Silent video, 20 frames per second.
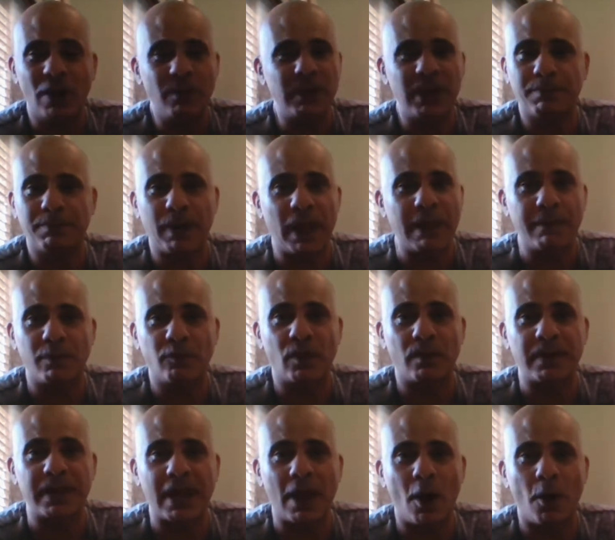many people
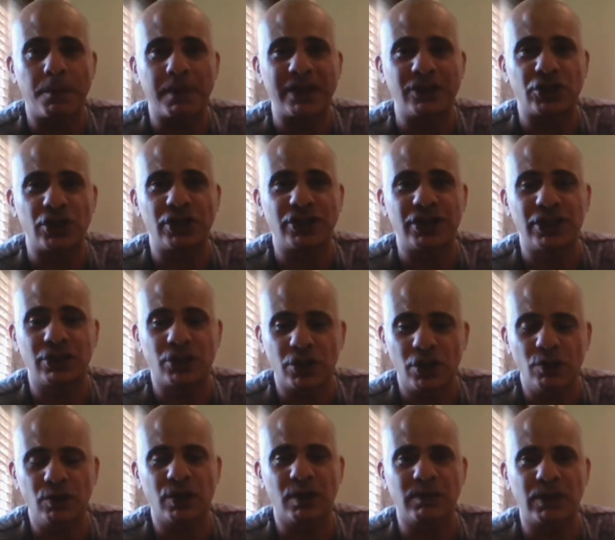from the
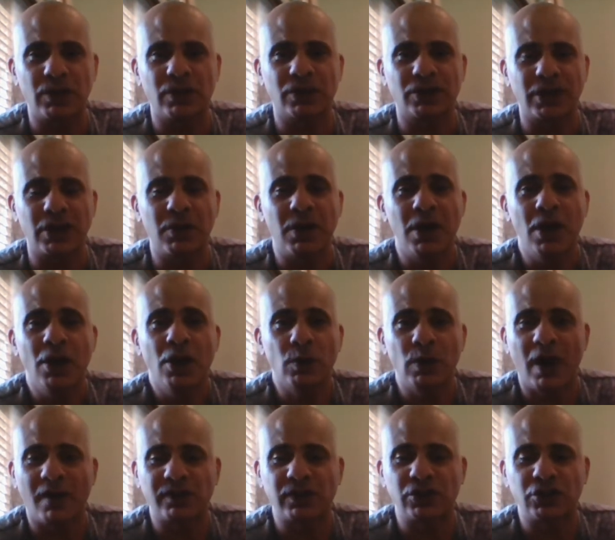LGBTQ community who
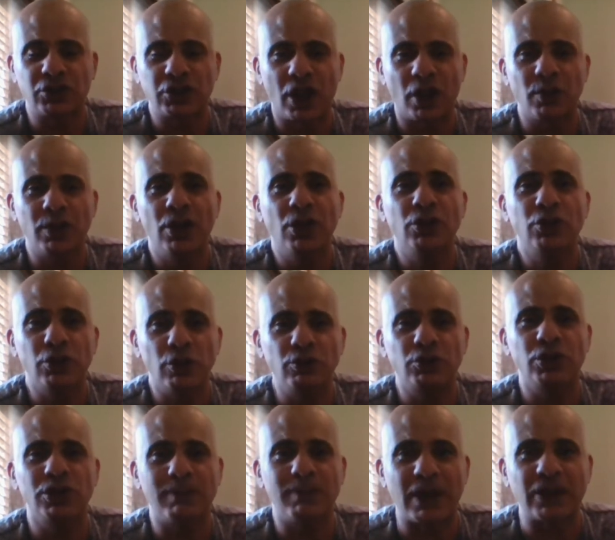love this show. You
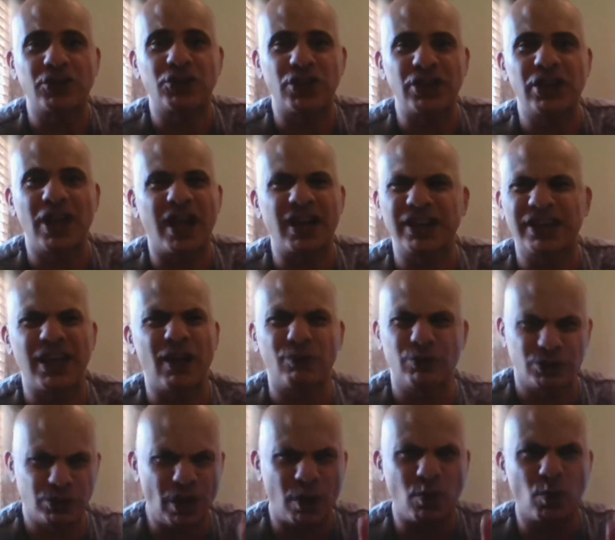just mentioned young
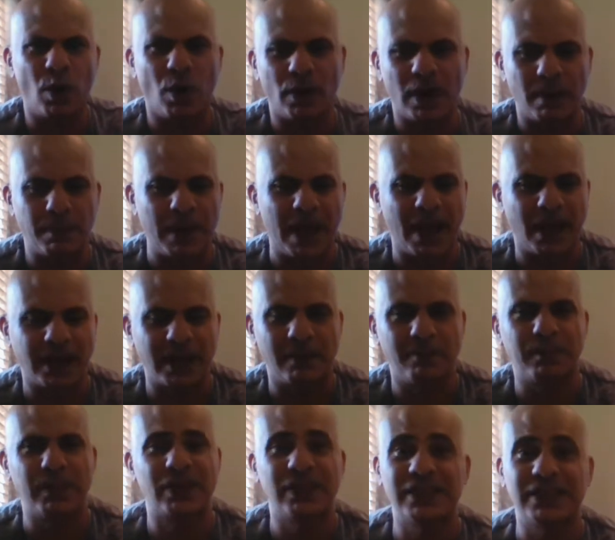girls. Don't worry about it,
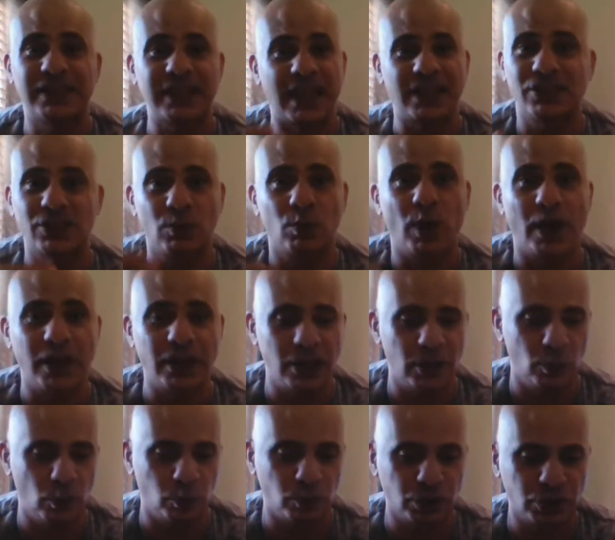because that's the way
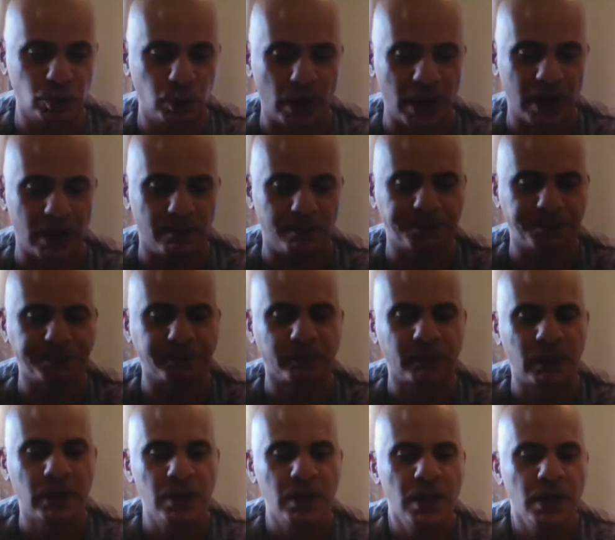you will swing.
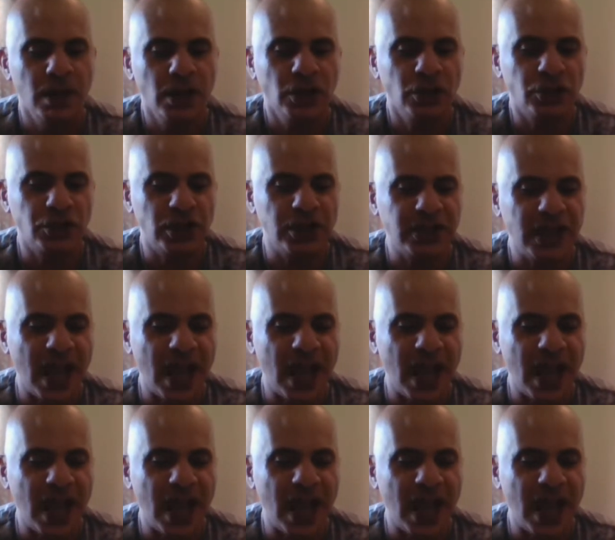She's